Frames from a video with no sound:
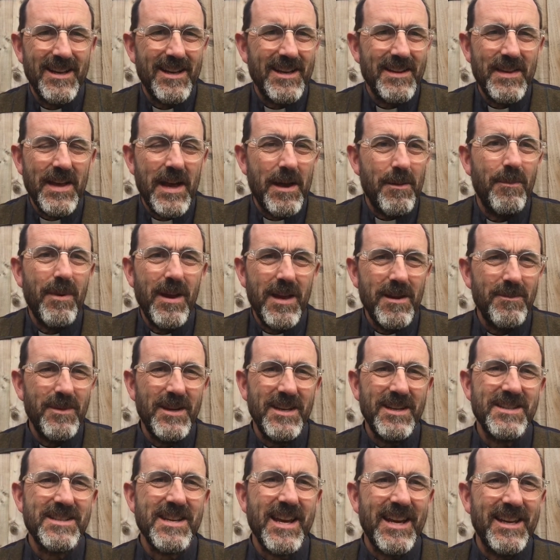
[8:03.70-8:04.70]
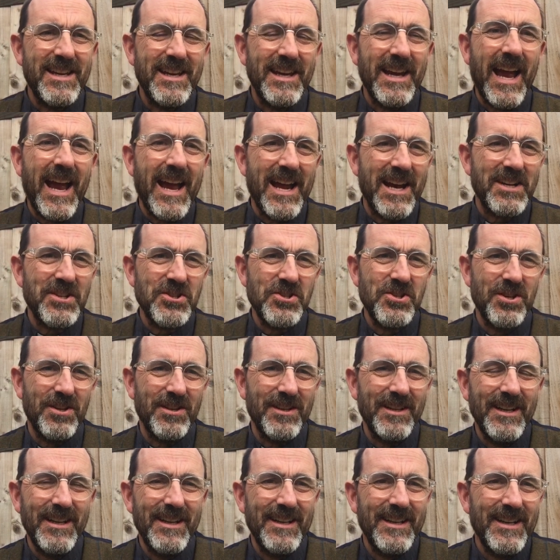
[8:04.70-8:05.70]
And that may mean taking
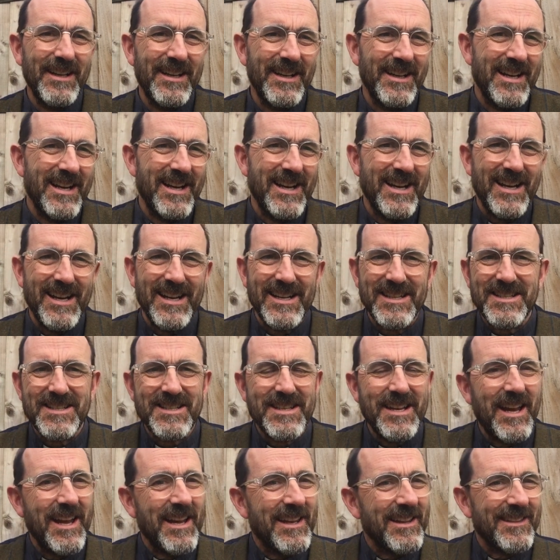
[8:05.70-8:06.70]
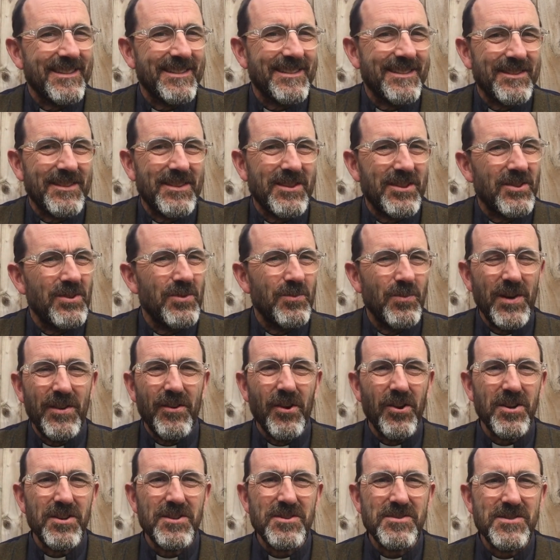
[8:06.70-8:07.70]
action and saying, we've
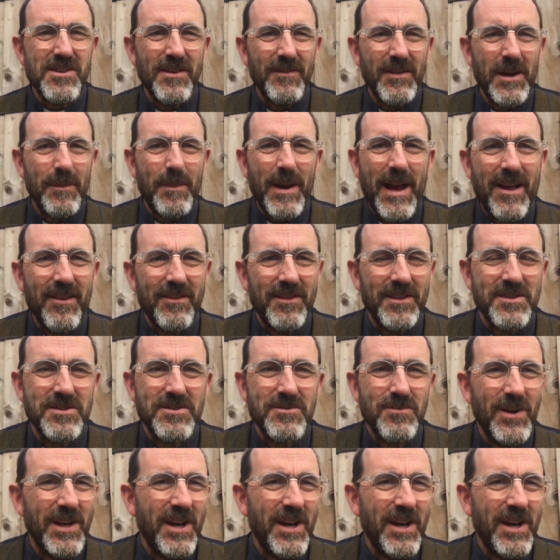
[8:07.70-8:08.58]
got to do something about this.